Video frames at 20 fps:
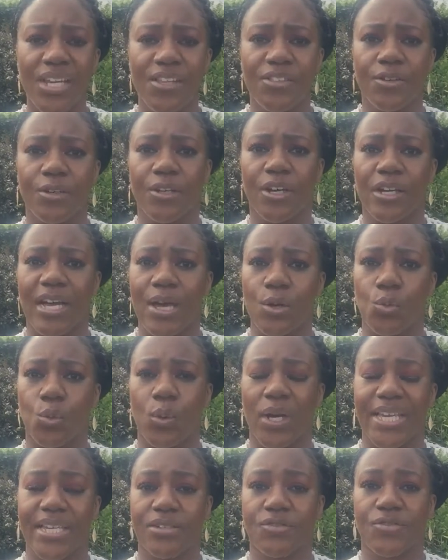the
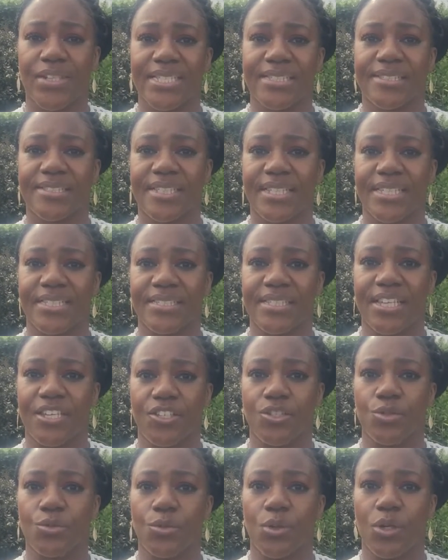outweighing risk is
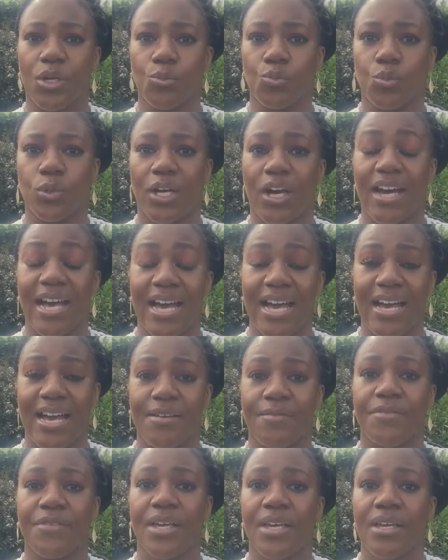that you
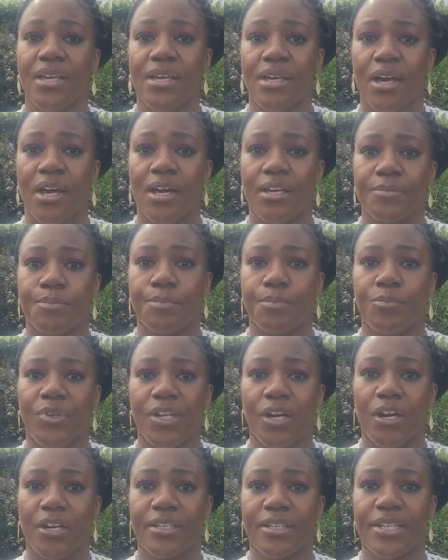have a
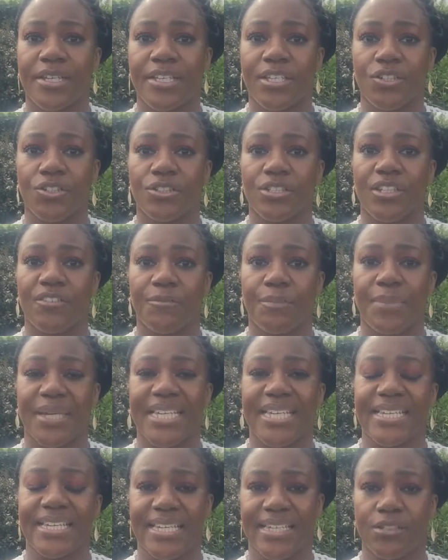likelihood of
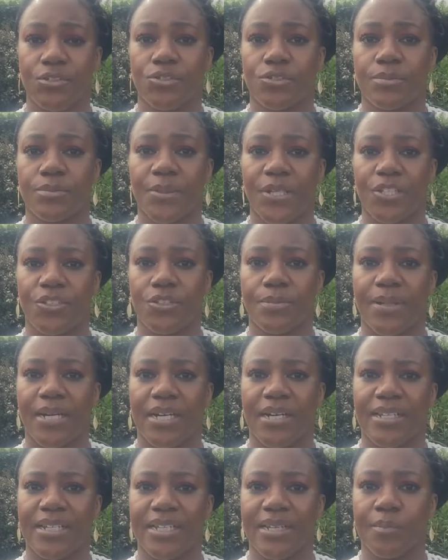being killed by your
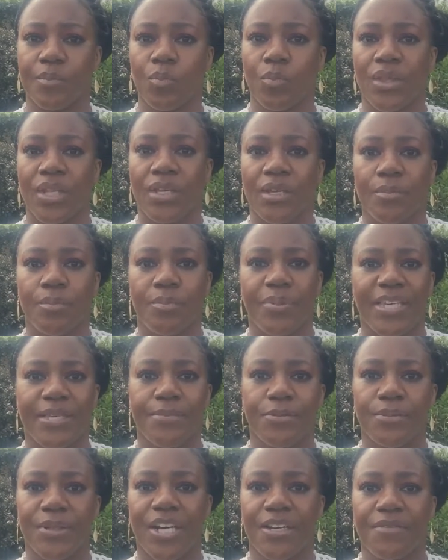partner.
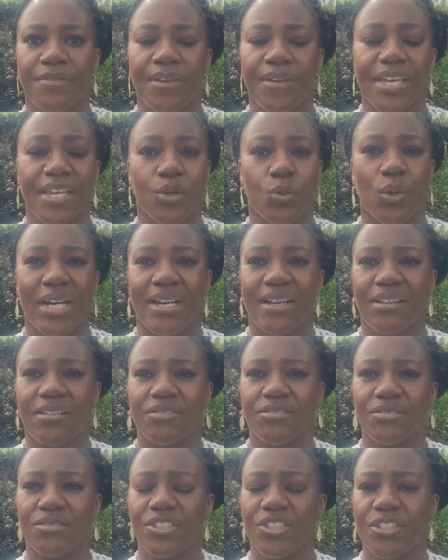People might think,
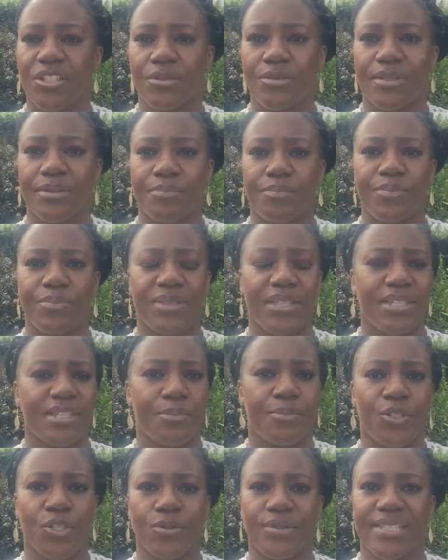well, you know, the
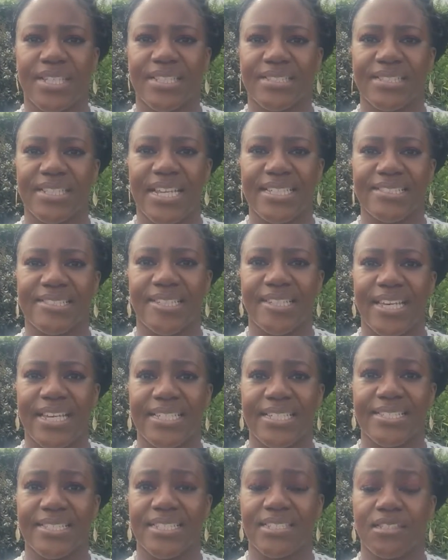abuse hasn't
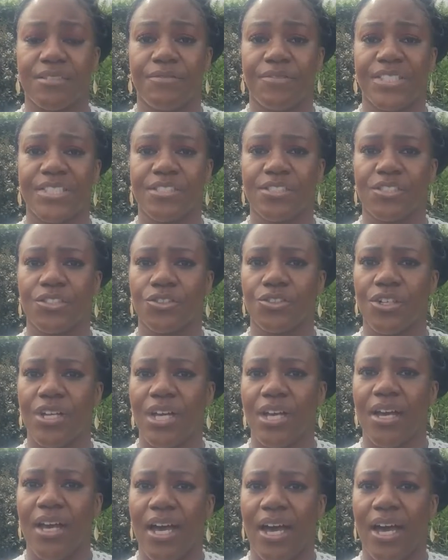escalated, the physical,